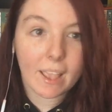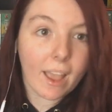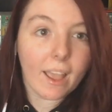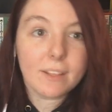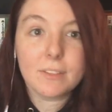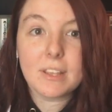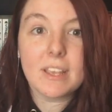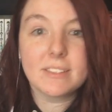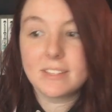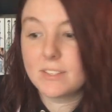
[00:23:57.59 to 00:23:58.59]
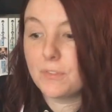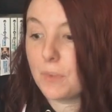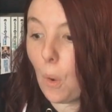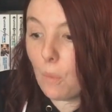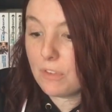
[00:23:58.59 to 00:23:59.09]
uh, is this
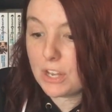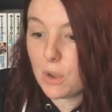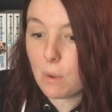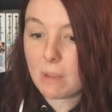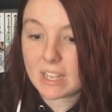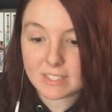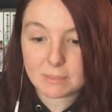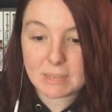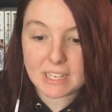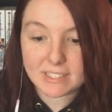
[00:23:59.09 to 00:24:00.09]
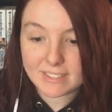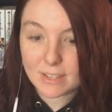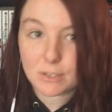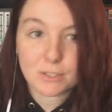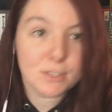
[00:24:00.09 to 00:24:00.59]
whole video a bust? Because
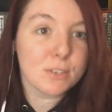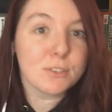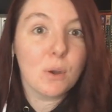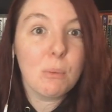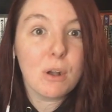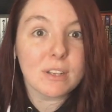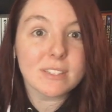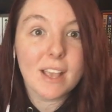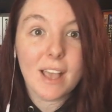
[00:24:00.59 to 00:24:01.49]
there's there's no books.